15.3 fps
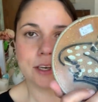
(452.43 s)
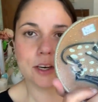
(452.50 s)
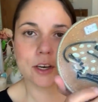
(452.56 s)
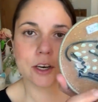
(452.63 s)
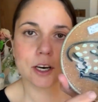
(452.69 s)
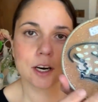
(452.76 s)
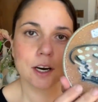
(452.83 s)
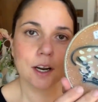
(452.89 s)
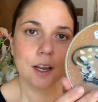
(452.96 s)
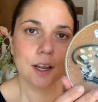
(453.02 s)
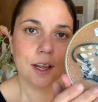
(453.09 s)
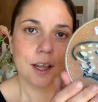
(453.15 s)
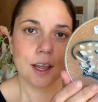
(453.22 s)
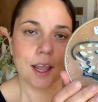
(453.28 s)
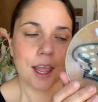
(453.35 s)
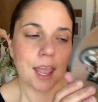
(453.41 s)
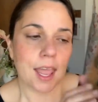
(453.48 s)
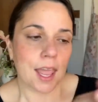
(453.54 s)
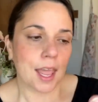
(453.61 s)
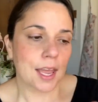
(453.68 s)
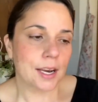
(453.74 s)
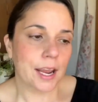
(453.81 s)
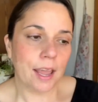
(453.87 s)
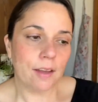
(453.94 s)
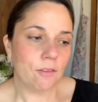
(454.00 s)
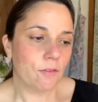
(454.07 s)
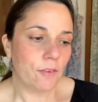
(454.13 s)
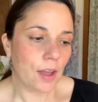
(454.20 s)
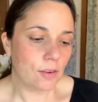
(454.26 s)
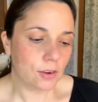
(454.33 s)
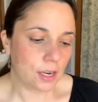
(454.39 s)
deer, and I
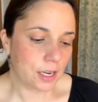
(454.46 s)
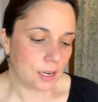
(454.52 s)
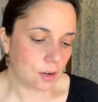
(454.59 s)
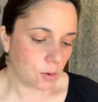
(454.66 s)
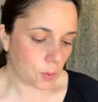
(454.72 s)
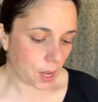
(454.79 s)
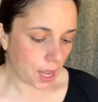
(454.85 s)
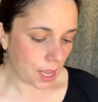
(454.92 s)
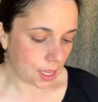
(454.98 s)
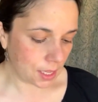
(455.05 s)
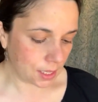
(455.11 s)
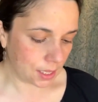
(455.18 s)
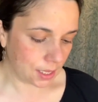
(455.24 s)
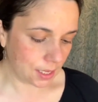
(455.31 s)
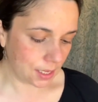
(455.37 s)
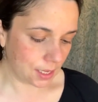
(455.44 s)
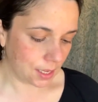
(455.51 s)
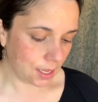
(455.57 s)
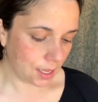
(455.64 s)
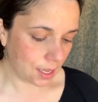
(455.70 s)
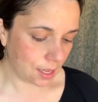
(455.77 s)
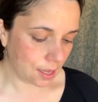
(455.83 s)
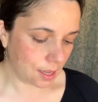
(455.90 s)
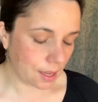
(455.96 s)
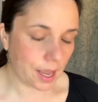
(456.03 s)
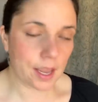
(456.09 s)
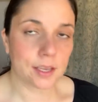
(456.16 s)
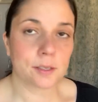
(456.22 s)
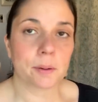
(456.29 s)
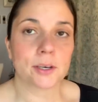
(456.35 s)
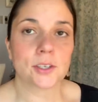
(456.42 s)
haven't found any in a while. Uh,
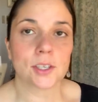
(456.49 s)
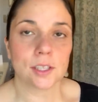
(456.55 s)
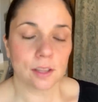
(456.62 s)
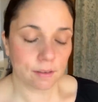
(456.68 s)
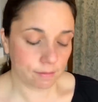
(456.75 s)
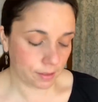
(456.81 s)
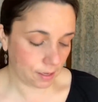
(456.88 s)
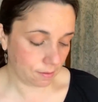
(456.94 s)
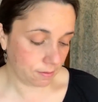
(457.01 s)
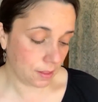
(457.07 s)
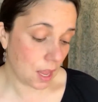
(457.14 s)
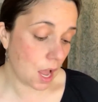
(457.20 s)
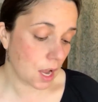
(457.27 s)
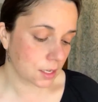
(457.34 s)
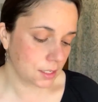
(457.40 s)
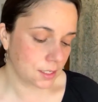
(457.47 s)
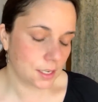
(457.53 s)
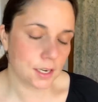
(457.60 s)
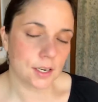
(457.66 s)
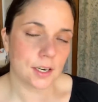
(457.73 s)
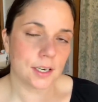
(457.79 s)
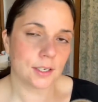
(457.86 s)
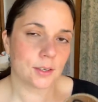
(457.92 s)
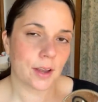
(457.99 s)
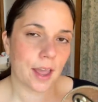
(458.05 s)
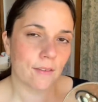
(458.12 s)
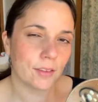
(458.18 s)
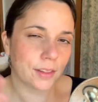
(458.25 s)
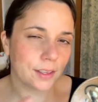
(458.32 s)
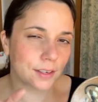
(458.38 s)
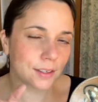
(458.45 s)
I especially love like flock deer, and so I
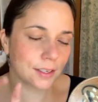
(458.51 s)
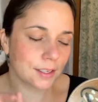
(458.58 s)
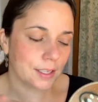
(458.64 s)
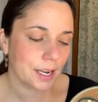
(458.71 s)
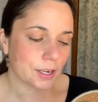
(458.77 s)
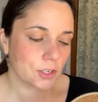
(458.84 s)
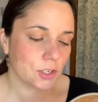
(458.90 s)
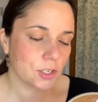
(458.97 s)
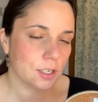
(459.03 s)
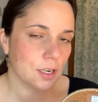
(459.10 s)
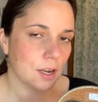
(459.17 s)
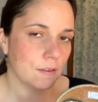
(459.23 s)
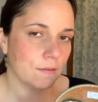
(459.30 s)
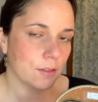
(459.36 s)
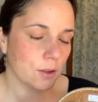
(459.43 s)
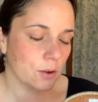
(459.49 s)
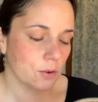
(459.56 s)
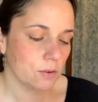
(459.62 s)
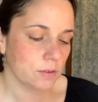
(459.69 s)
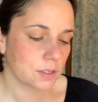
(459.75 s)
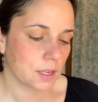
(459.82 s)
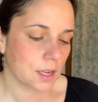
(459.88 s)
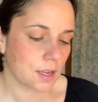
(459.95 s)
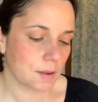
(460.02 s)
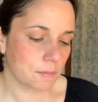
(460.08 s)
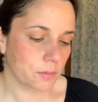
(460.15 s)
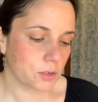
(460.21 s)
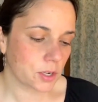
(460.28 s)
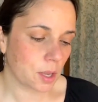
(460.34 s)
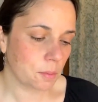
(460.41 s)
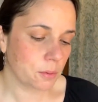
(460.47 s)
have a little collection of those, um,
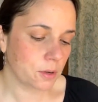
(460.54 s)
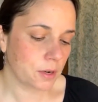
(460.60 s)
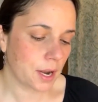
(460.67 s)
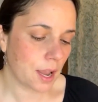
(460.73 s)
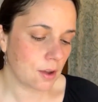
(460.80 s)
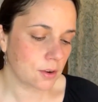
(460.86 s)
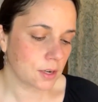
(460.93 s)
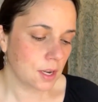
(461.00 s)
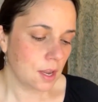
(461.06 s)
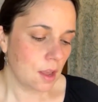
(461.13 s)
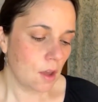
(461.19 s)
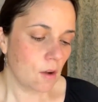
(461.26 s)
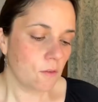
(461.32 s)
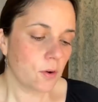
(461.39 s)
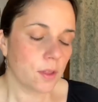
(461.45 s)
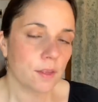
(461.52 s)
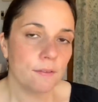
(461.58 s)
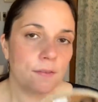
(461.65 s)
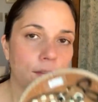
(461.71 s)
which I'll put out for the